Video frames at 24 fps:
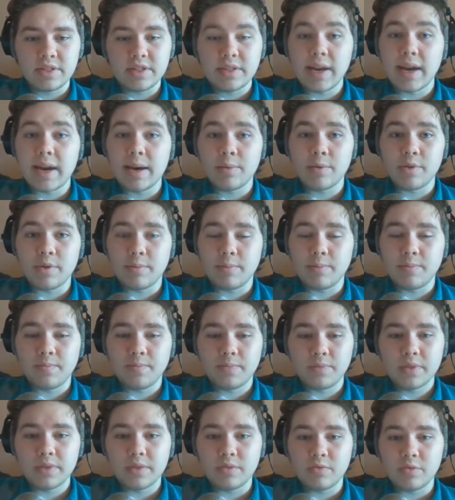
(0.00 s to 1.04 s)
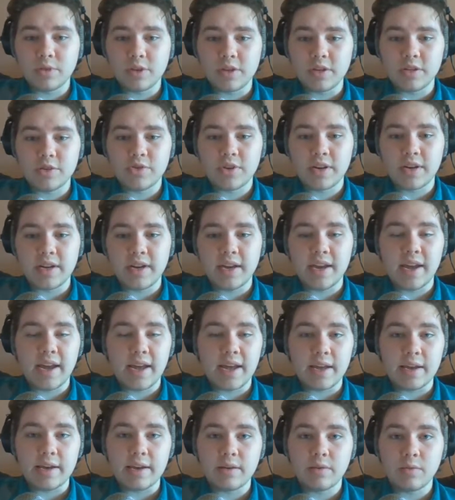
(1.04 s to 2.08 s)
hammer them and really try to get
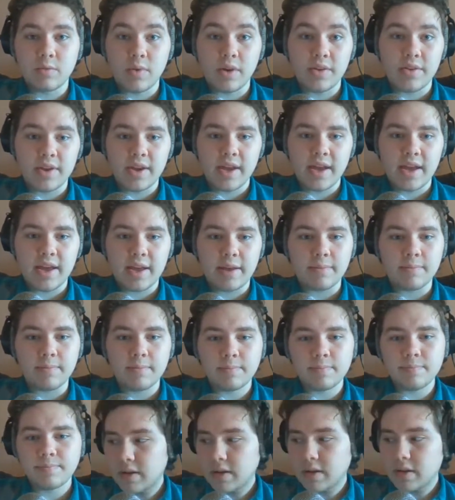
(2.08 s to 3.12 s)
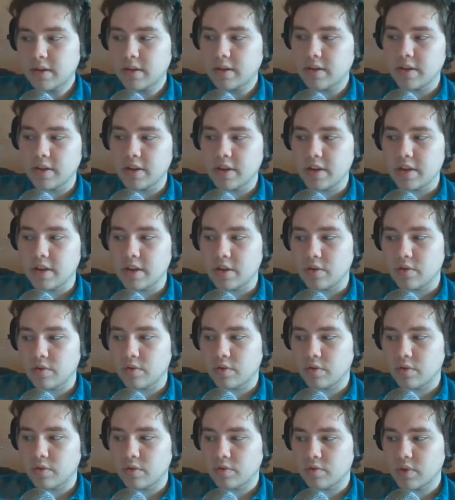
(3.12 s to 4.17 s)
ahead while they can. The
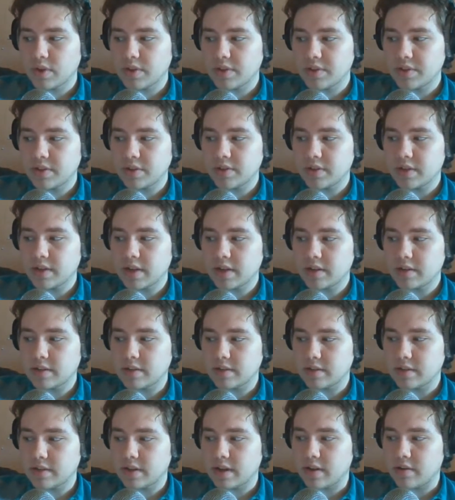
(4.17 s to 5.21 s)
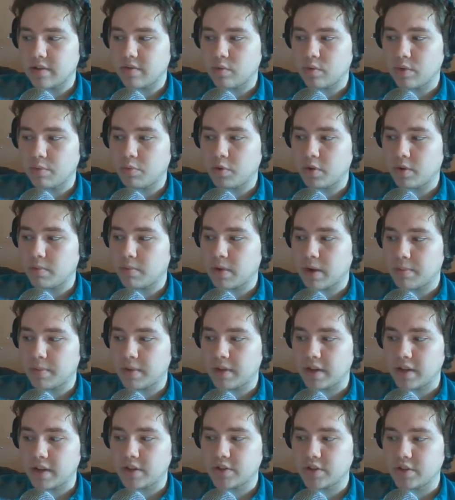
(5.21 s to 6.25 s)
Redstone Assassins have 1 point in
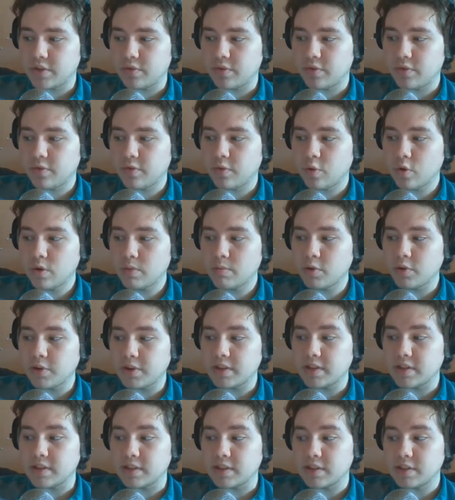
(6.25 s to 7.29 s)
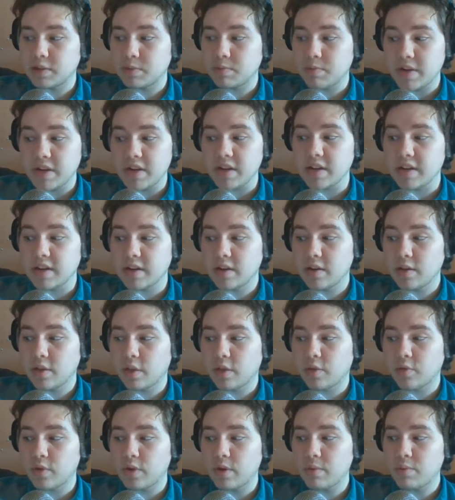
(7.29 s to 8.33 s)
population, 4 points in speed,
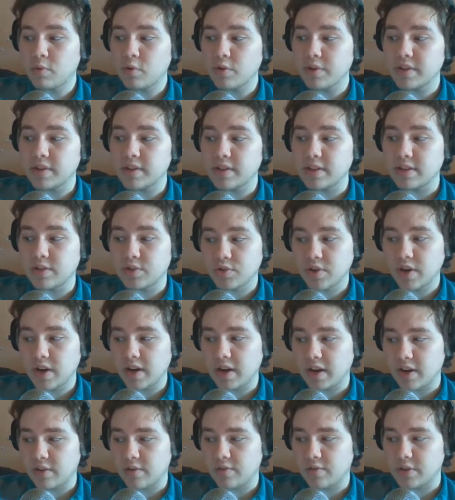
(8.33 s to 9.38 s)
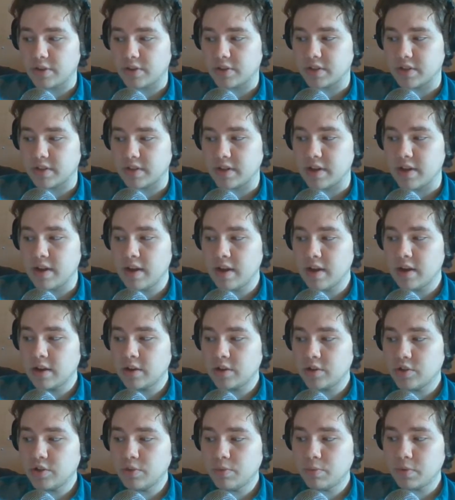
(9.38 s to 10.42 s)
3 points in training efficiency,
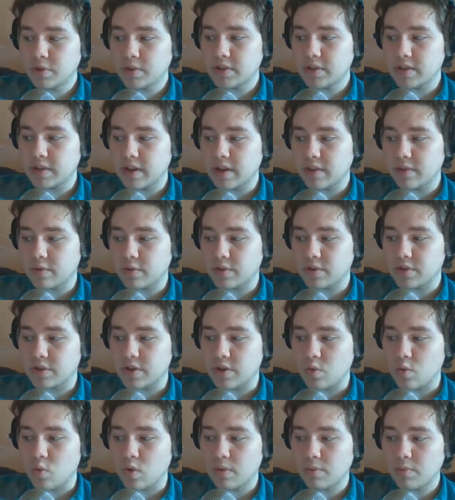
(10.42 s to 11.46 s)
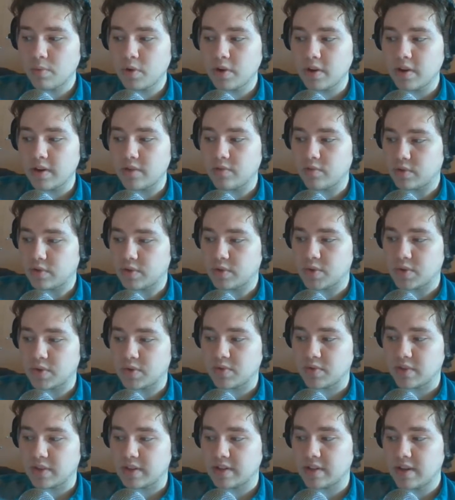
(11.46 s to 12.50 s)
2 points in diversity, 1 point in
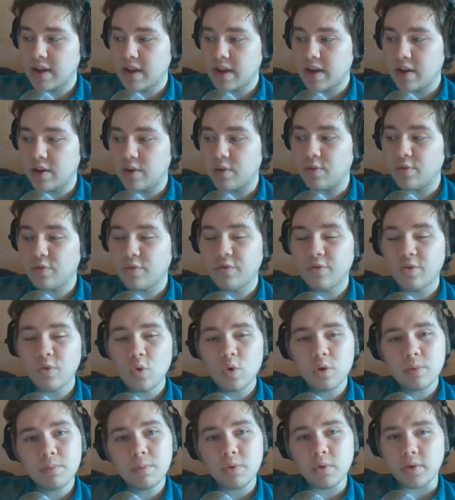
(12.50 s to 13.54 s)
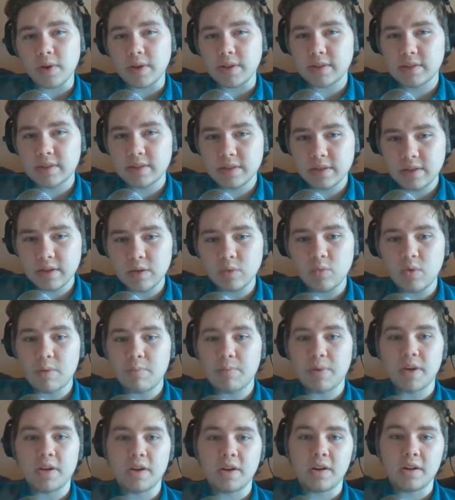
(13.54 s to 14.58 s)
resourcefulness, and 4 points in
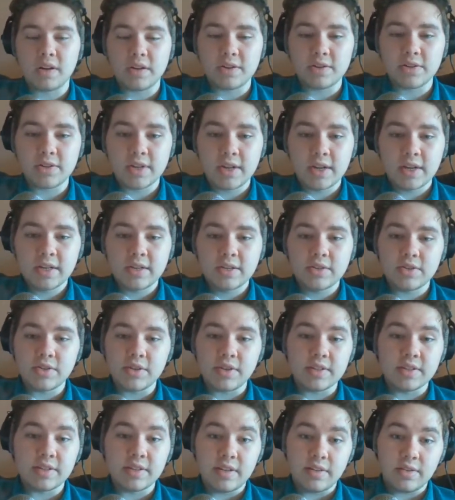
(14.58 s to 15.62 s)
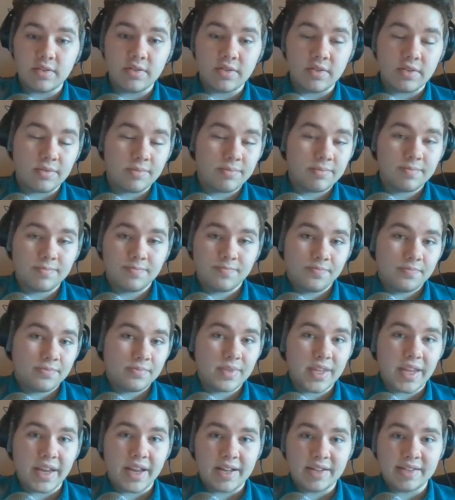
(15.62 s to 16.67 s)
weapon knowledge. So you can see that they're,
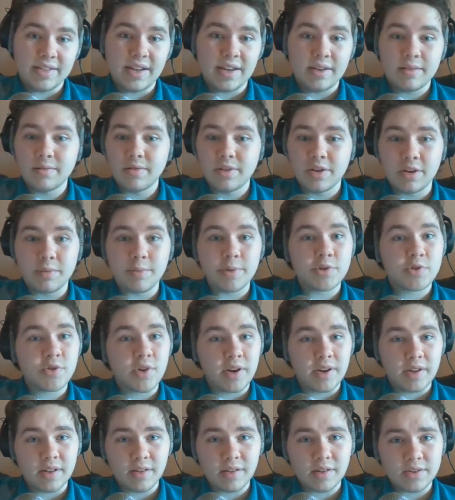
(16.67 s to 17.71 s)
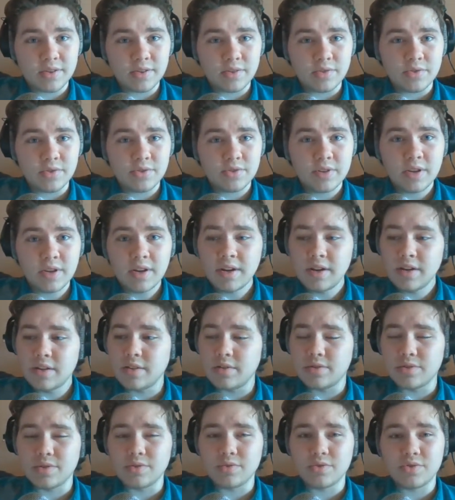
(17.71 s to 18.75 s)
like I said, they're going to be training a lot of soldiers.
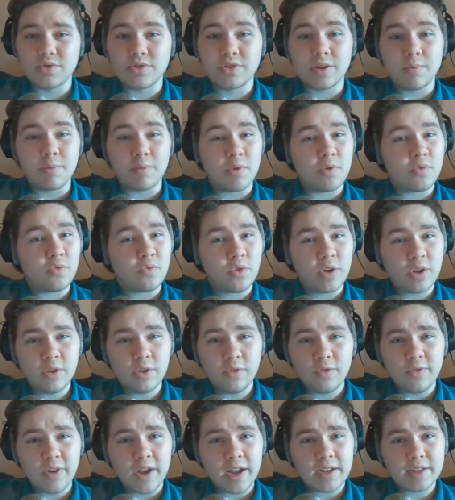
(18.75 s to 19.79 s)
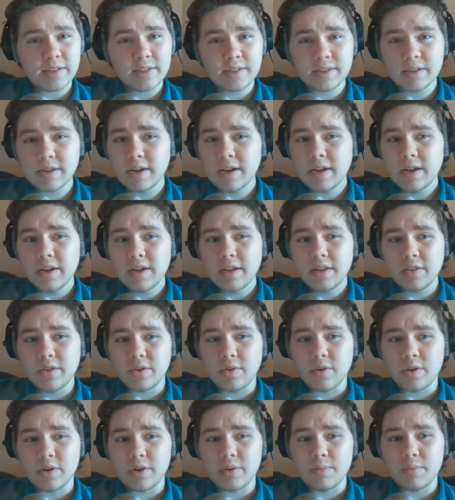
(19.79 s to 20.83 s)
Those soldiers are going to be real fast. They're
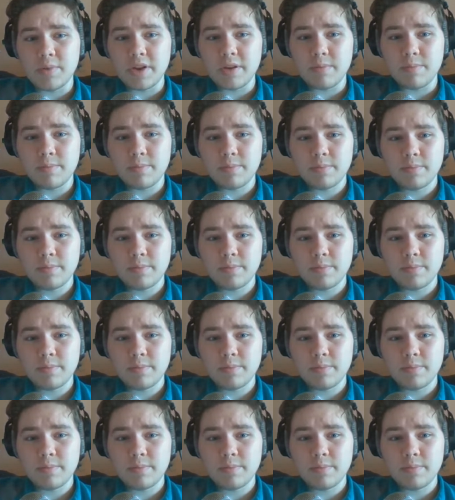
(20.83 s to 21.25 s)
going to be...